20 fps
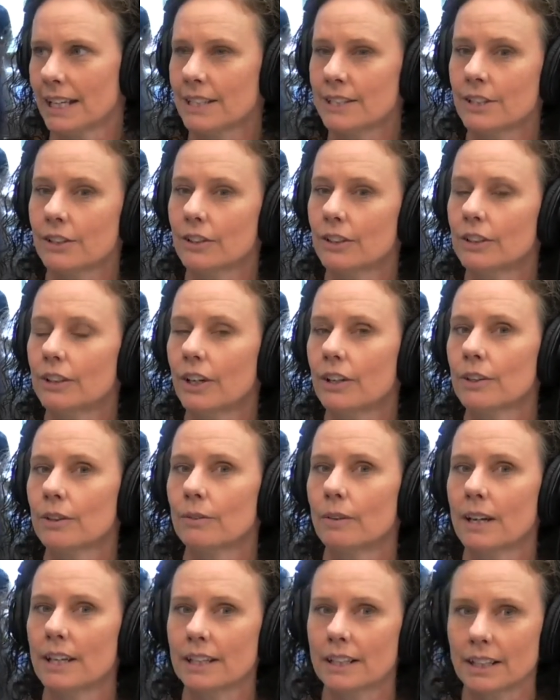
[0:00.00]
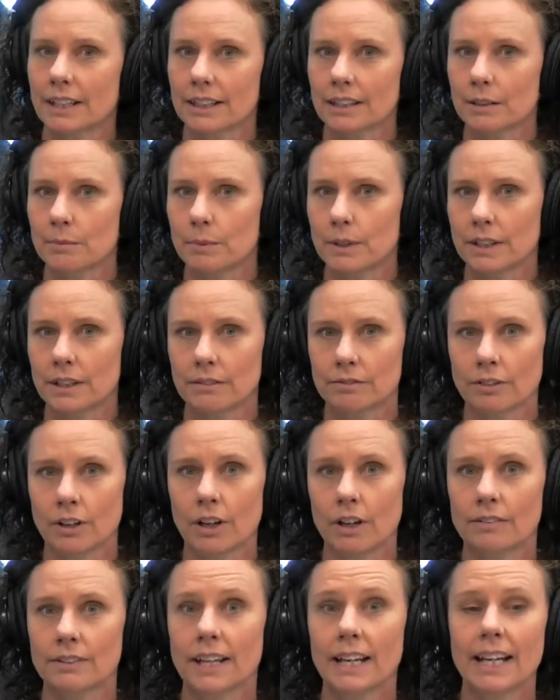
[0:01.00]
Is there another way that I could be
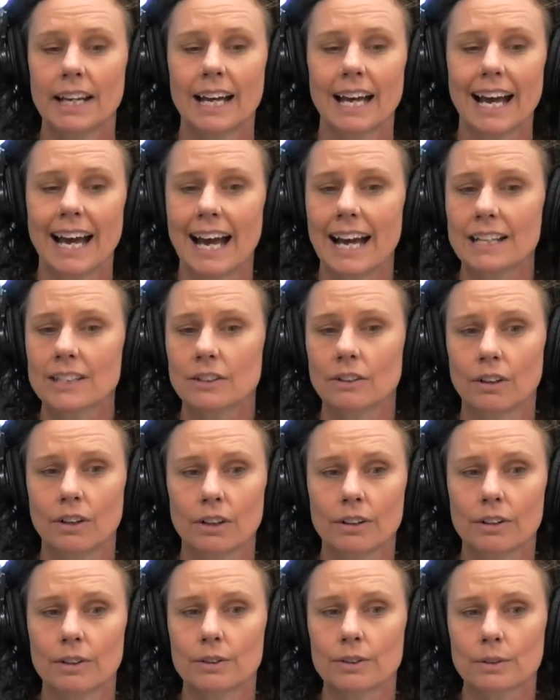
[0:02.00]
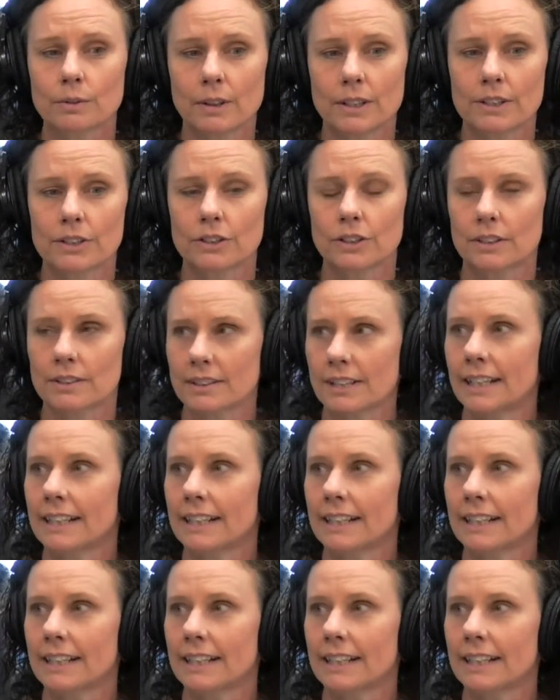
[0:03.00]
involved? Ask all those questions.